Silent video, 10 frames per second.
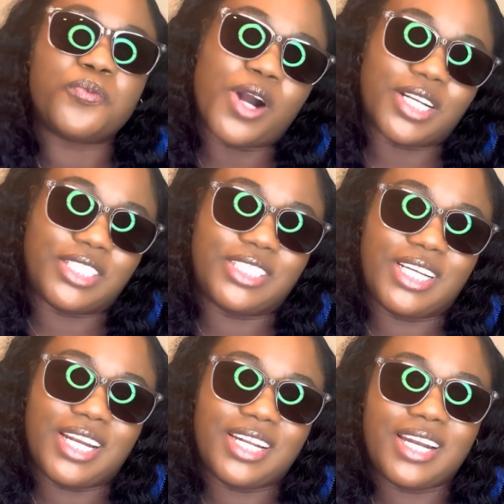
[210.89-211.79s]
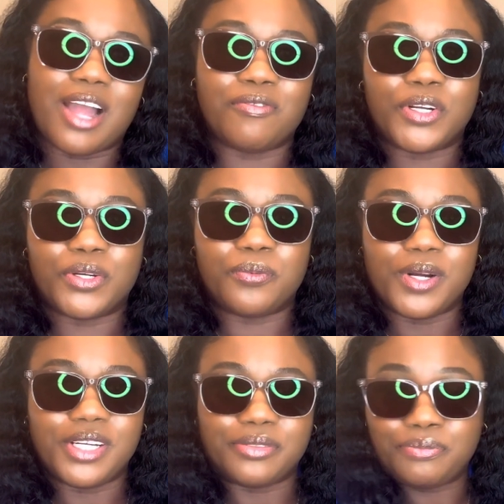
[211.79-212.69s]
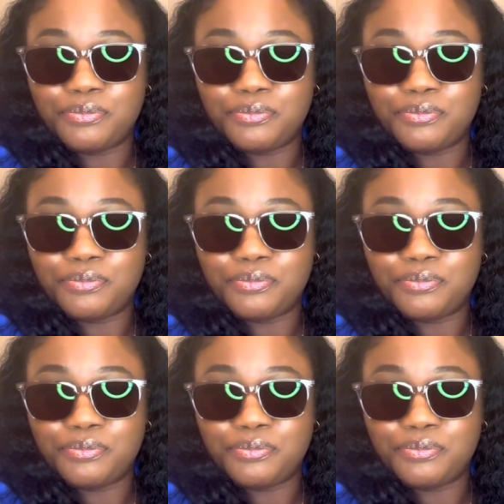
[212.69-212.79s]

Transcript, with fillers: watching and have a good one.